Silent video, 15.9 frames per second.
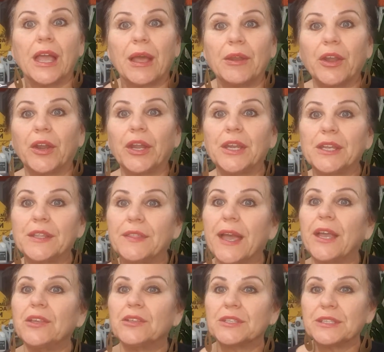Not only
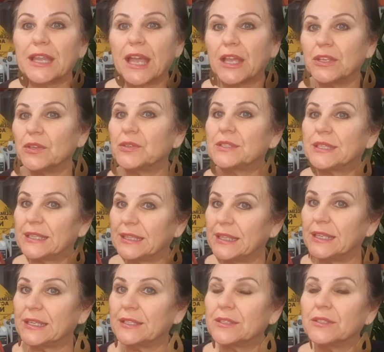that, you start using
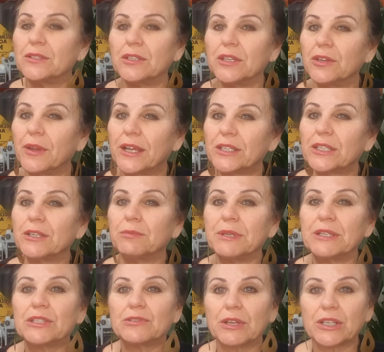this, you actually
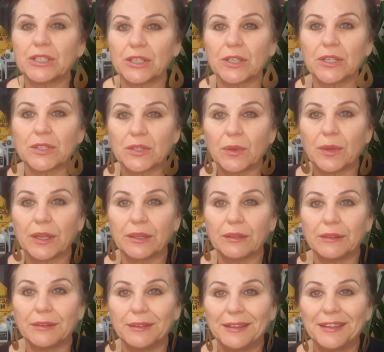restructure the
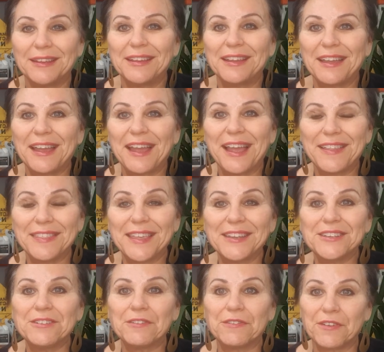soil and
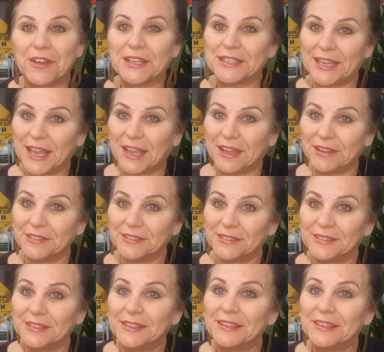then you'll find out
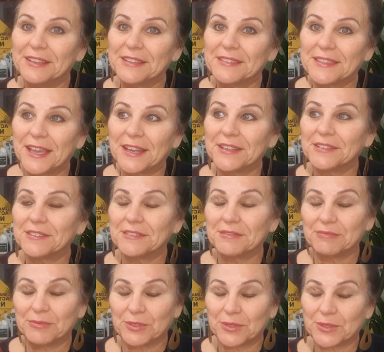that
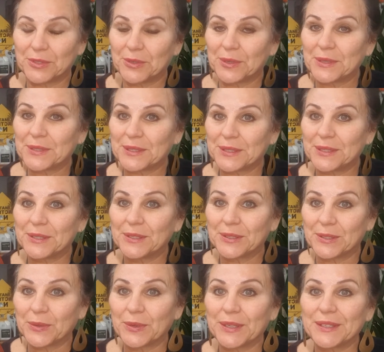your
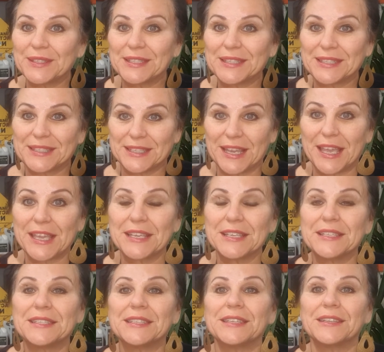soil
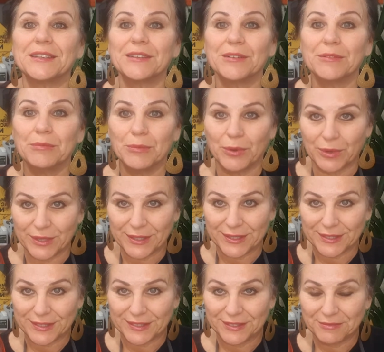stays moist.